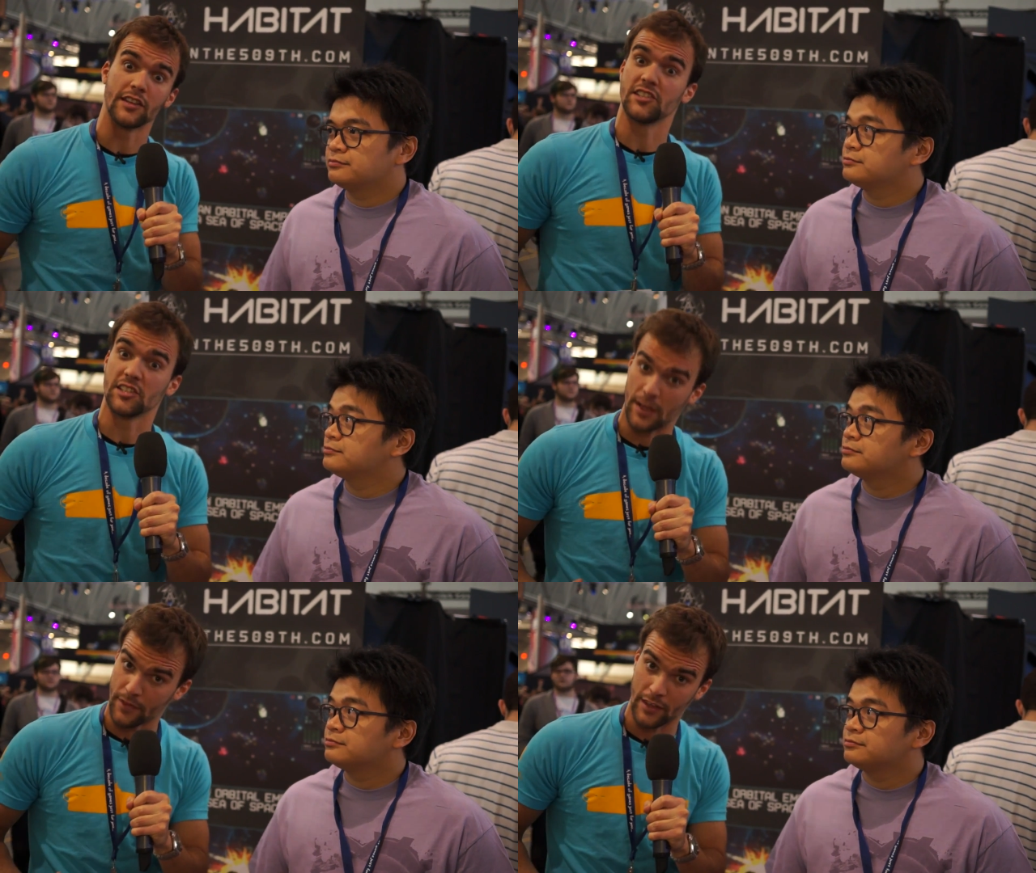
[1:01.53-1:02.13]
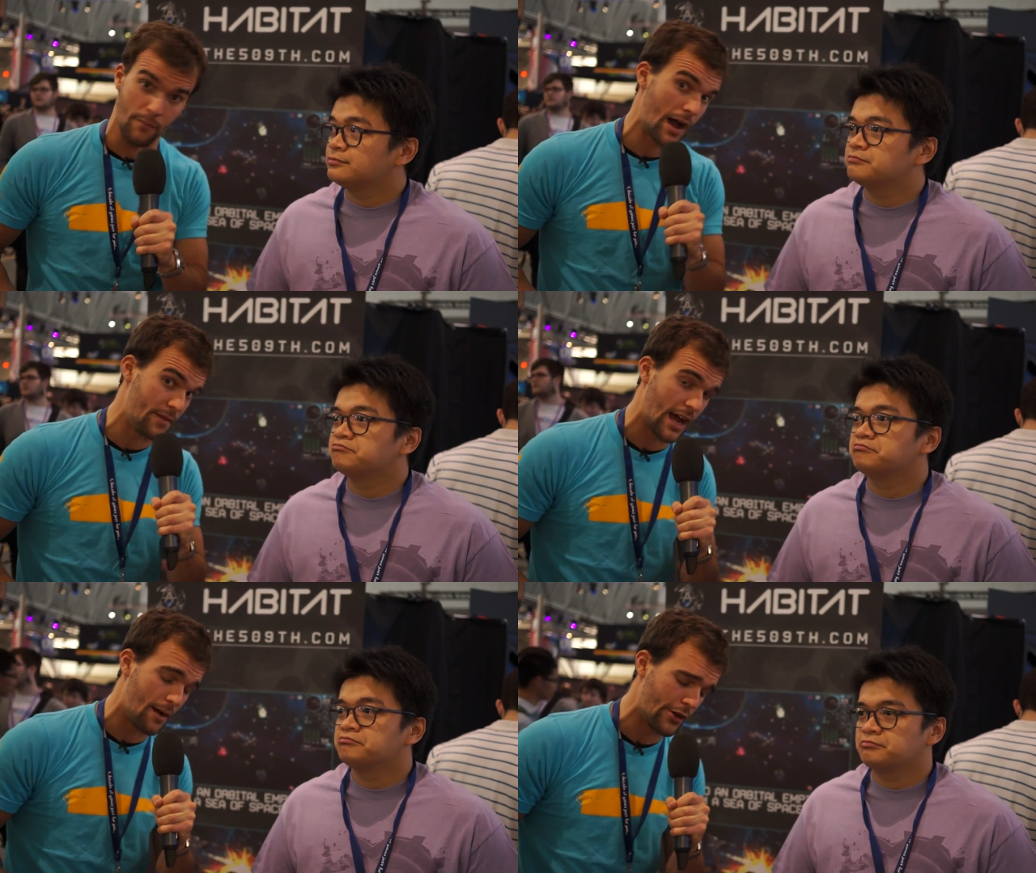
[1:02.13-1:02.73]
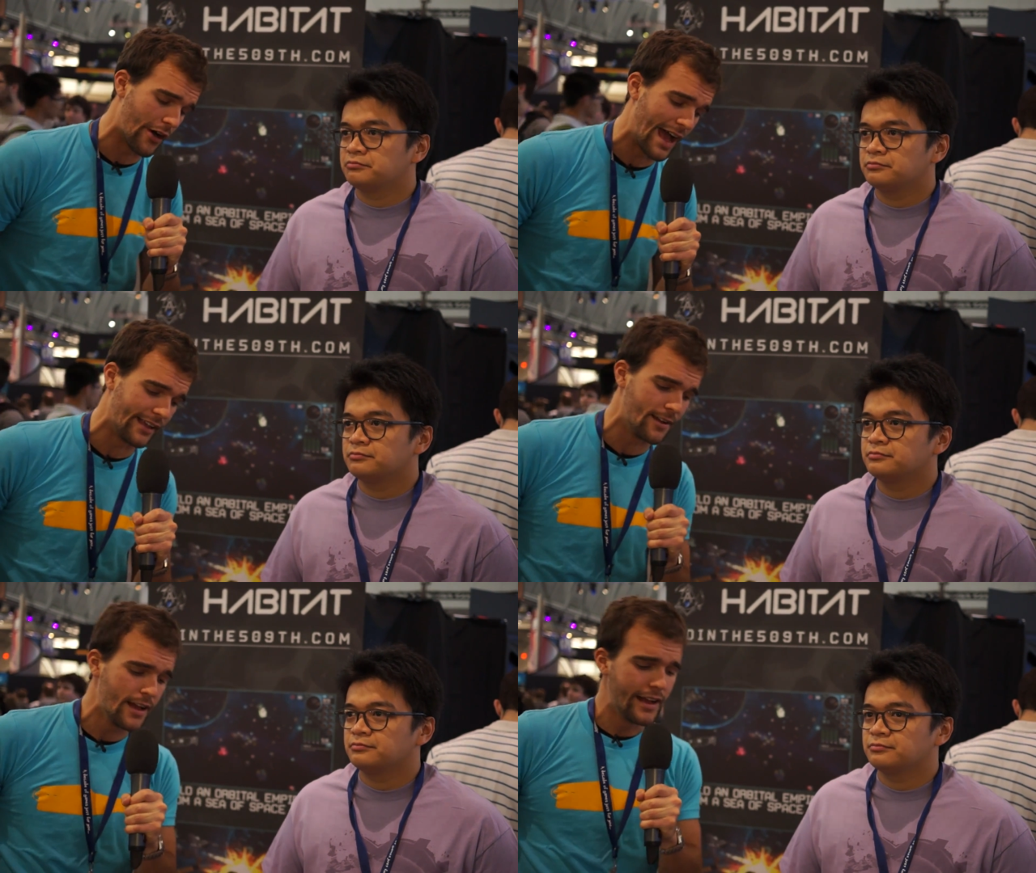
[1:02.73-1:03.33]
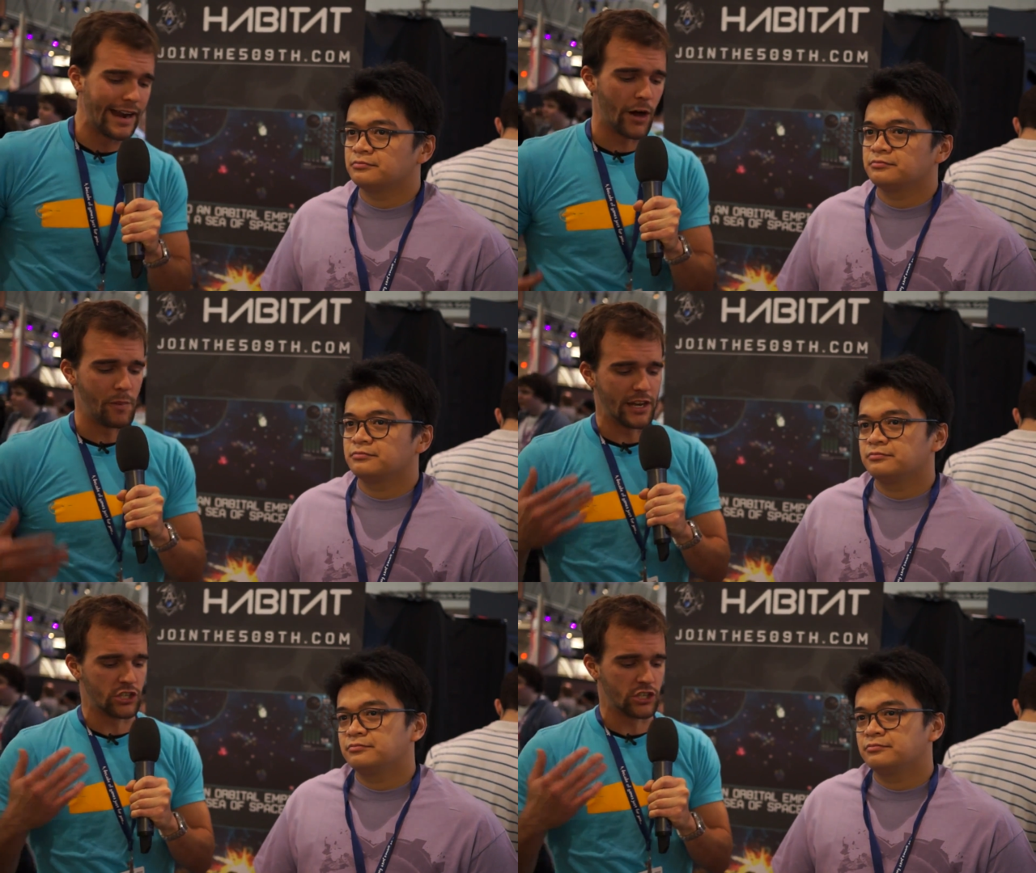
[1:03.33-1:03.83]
Speaker 1: this is something that might be up your alley. Now, bet in